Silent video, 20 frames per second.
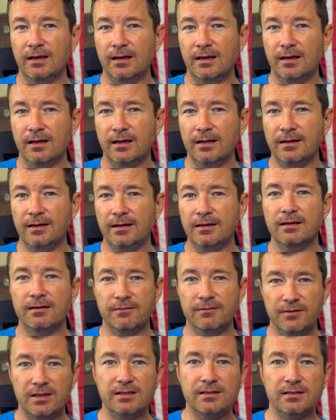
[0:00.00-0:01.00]
an
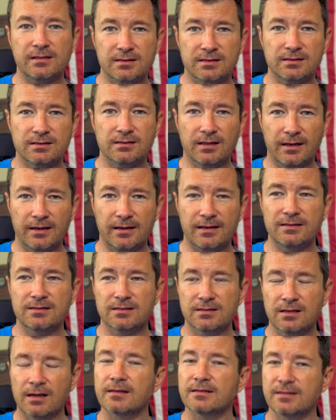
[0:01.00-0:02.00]
inconvenience. Like it's
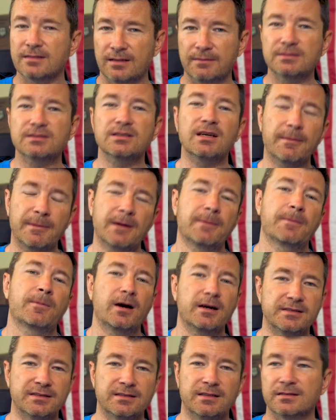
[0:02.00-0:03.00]
gonna it's gonna be a
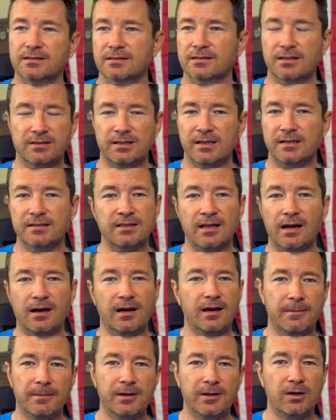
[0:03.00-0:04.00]
process. it's not
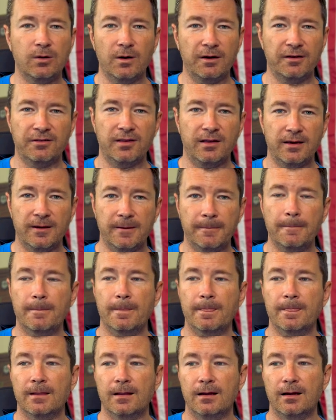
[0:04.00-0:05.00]
gonna be a quick thing.
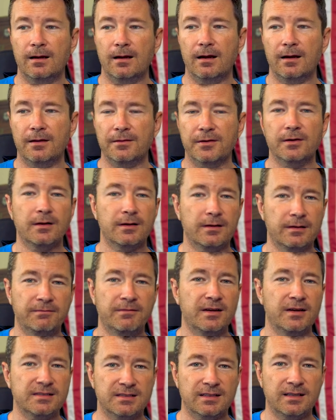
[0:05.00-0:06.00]
Uh, they're gonna
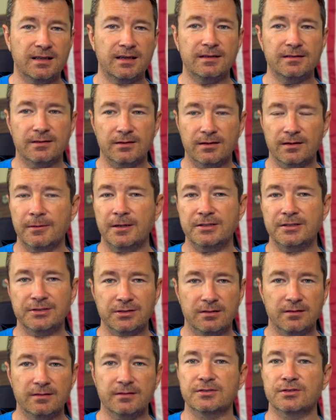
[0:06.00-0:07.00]
investigate. They're gonna make
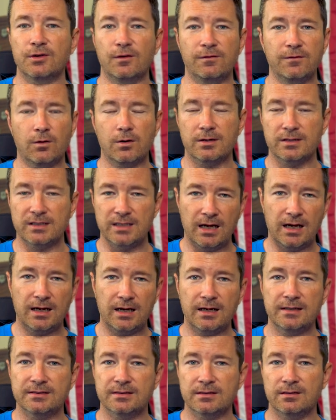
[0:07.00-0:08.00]
sure there's no foreign
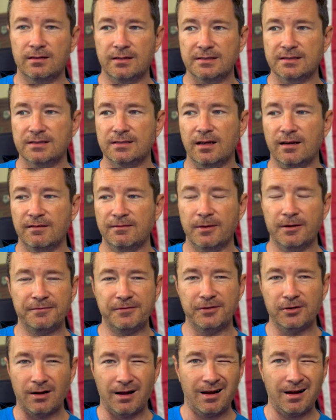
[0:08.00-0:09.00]
ties and all that stuff. But if
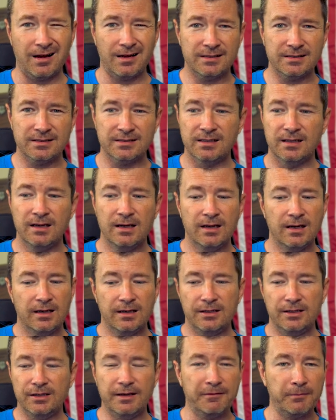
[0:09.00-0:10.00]
you're honest,
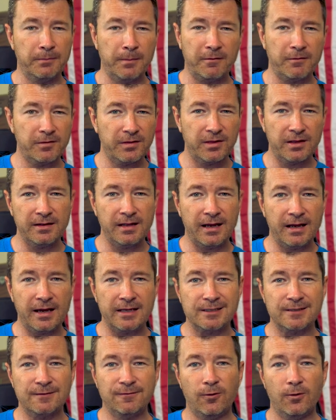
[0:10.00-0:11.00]
you give them everything they
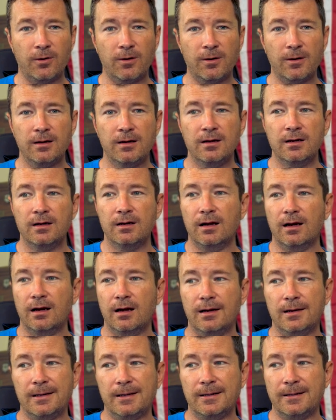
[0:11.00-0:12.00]
ask for.
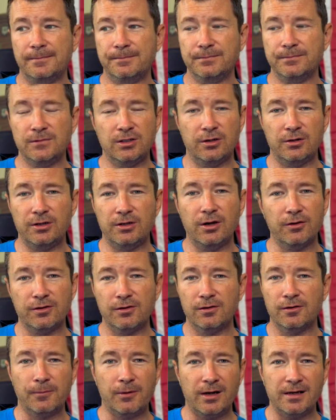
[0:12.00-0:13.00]
Um, you know, you go through
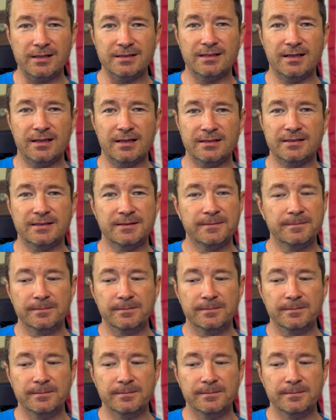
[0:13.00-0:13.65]
the process.